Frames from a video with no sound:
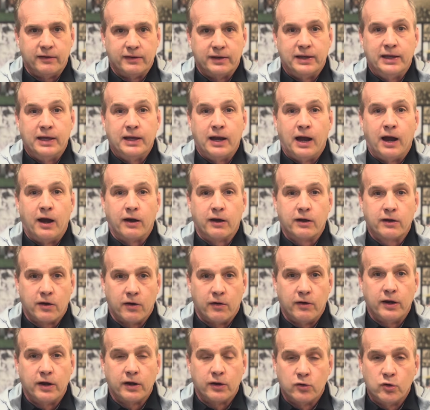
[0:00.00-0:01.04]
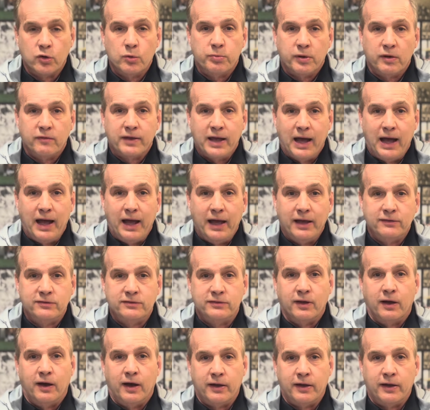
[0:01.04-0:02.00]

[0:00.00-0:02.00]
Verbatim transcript: to get our current group of guys to